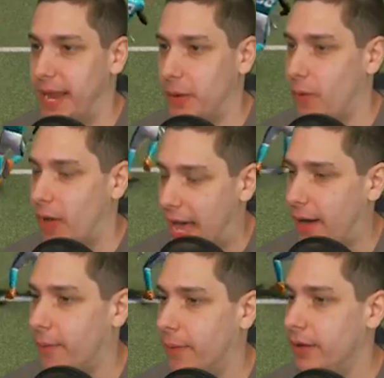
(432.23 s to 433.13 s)
man.
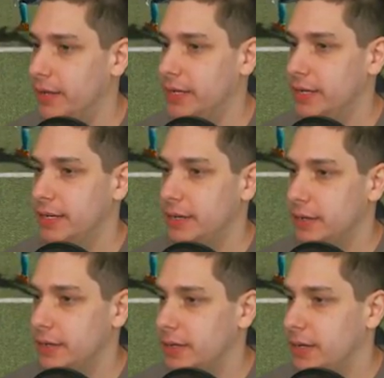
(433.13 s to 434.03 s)
Wow.
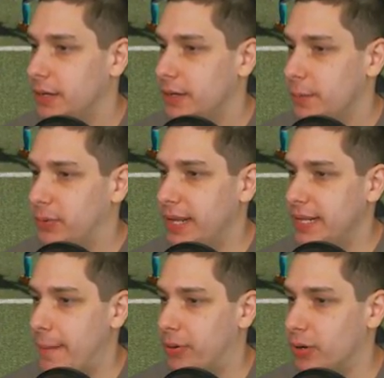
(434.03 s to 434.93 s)

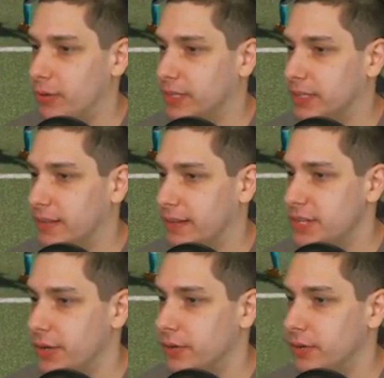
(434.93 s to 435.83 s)
Played that perfectly,
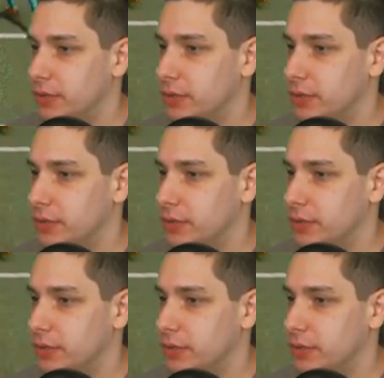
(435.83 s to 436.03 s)
too.